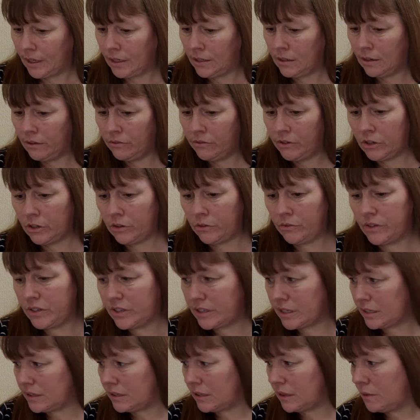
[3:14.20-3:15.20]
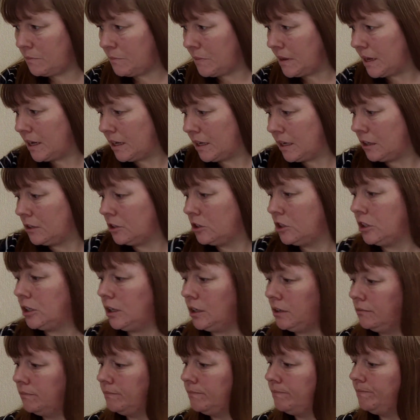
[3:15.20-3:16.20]
I don't even know if it says in the bag
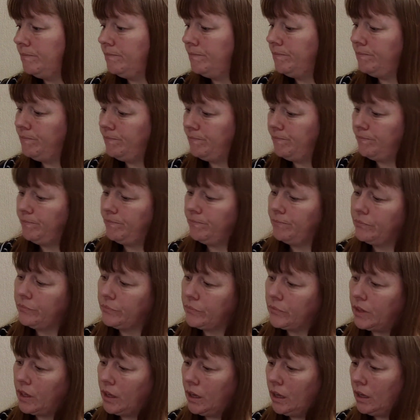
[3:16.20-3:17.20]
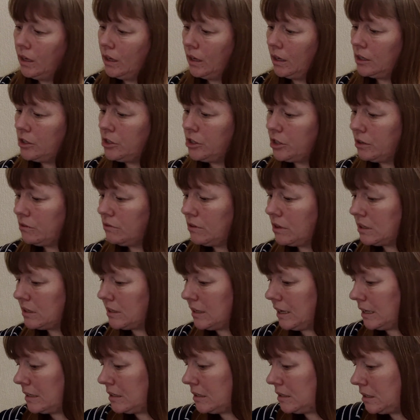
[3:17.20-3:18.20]
actually. I showed
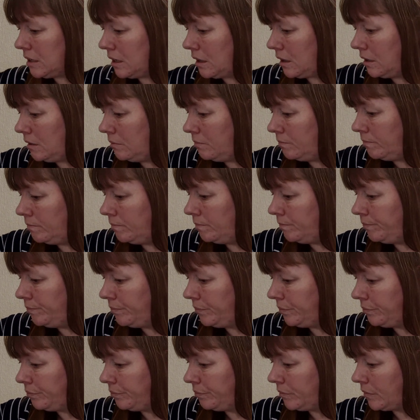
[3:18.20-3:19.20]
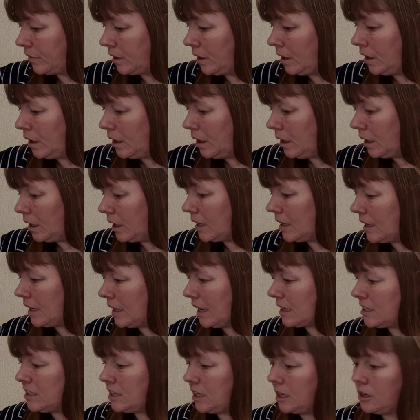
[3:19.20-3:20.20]
this last time.
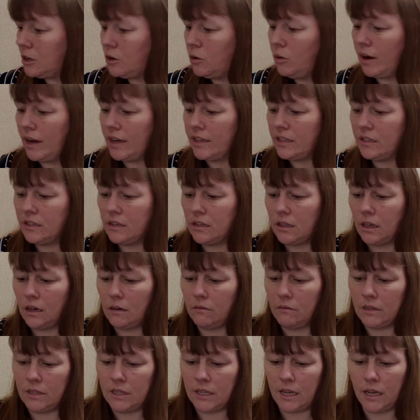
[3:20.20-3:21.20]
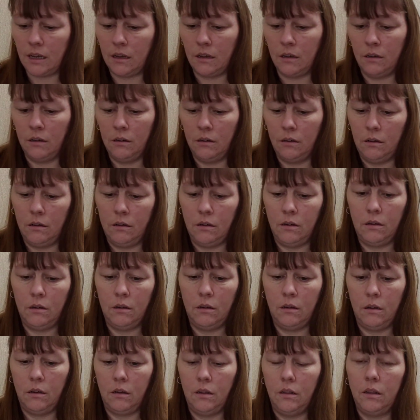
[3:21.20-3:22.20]
Galactic Quest, that was it.
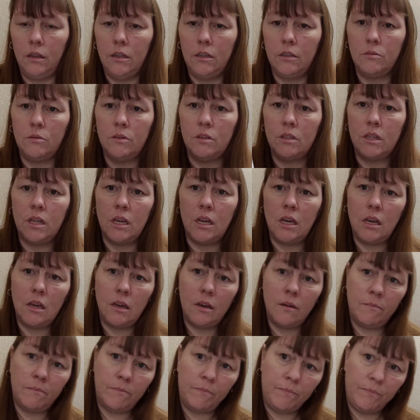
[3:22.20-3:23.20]
This was the